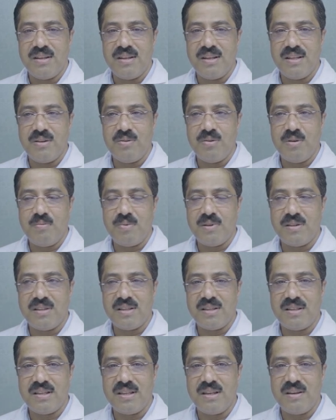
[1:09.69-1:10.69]
In the open
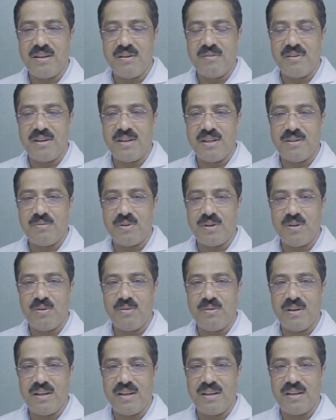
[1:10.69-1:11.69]
surgery, nowadays we
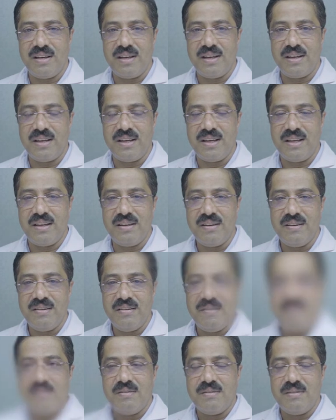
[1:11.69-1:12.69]
do very rarely,
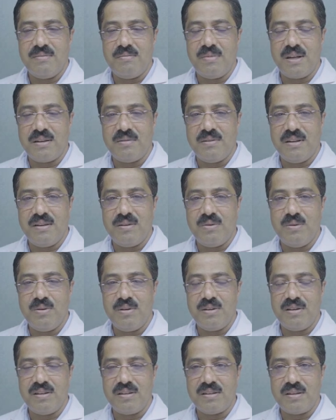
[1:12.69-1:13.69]
but we
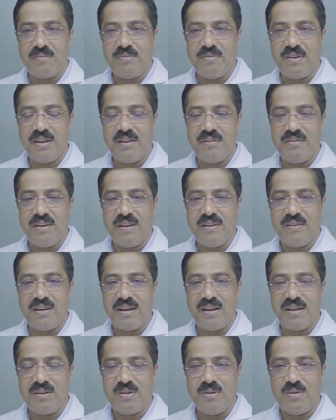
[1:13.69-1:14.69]
do it in some way where you
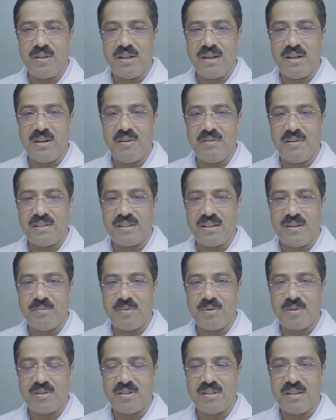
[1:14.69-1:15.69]
can't do the endovascular
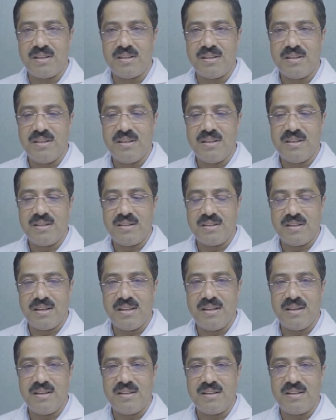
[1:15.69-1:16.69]
procedure.
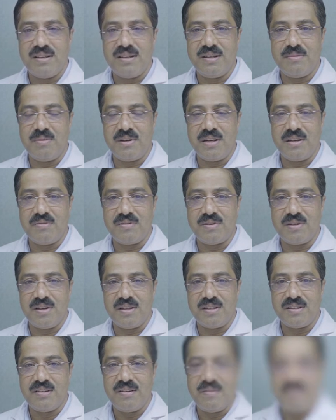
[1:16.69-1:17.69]
Still, that is a treatment of
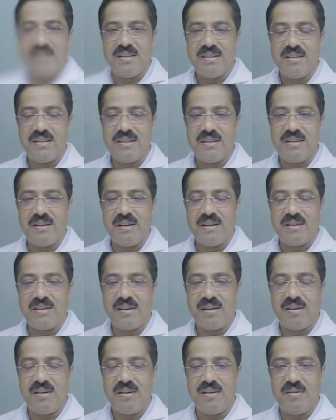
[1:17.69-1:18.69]
choice. These are uh,
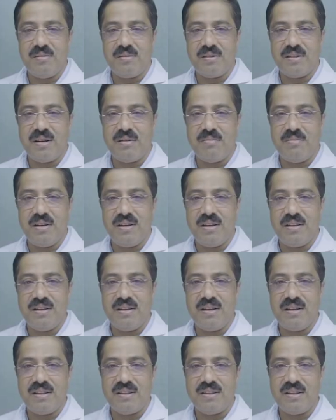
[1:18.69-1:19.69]
called thermal
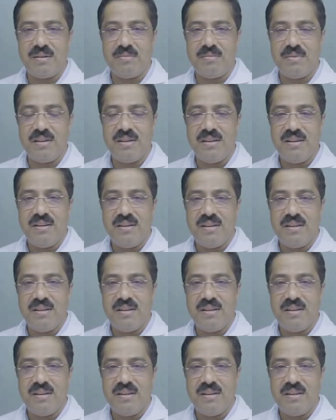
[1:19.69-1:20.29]
and non-thermal.